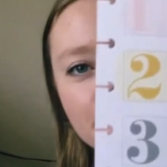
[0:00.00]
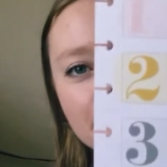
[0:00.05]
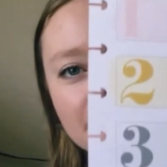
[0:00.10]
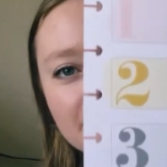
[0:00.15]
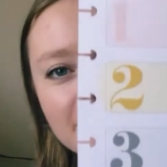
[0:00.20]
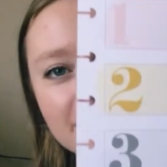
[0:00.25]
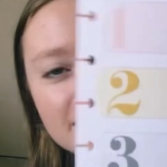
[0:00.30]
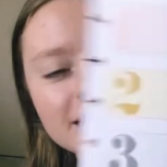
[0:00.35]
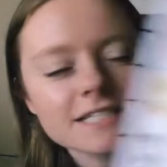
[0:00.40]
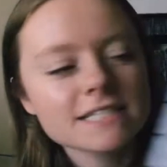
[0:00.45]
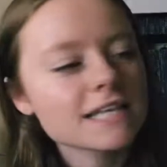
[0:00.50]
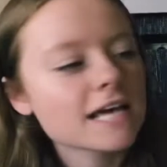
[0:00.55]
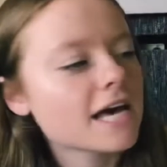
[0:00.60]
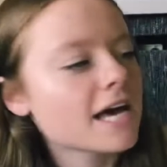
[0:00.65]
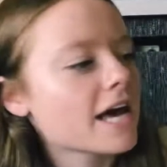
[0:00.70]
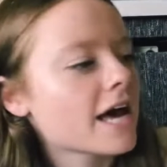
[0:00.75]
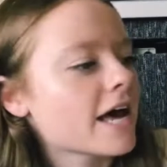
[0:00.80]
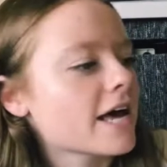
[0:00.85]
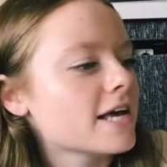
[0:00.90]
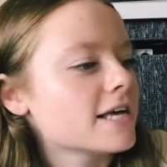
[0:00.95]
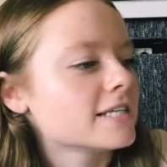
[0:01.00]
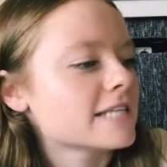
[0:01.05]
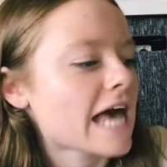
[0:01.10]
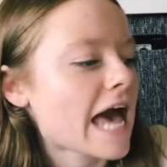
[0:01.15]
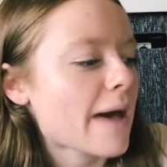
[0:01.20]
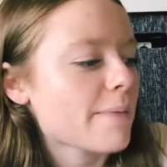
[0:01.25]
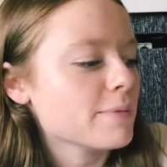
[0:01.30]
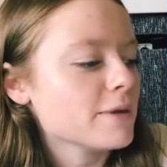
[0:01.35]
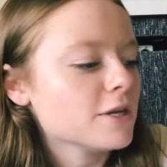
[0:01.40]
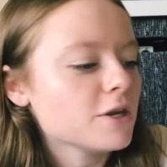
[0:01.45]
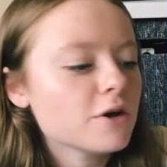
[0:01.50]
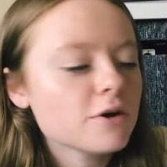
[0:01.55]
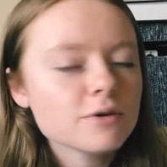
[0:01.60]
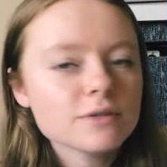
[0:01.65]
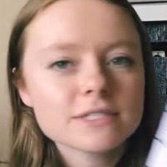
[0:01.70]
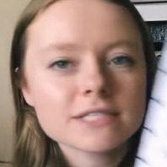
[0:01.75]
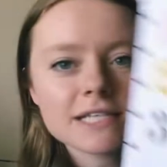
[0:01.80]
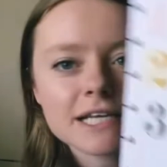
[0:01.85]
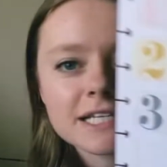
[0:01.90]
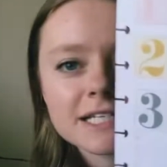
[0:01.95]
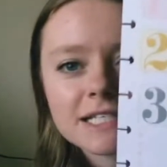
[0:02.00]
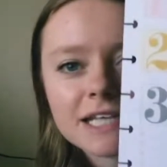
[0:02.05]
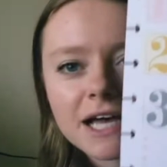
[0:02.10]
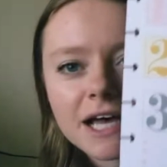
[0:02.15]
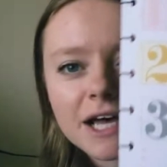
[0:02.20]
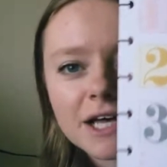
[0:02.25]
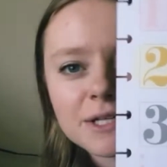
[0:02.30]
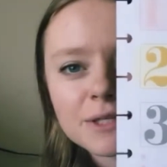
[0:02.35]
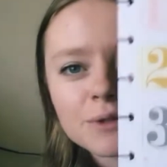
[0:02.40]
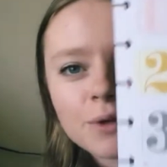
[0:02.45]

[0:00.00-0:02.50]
It says happy notes. It says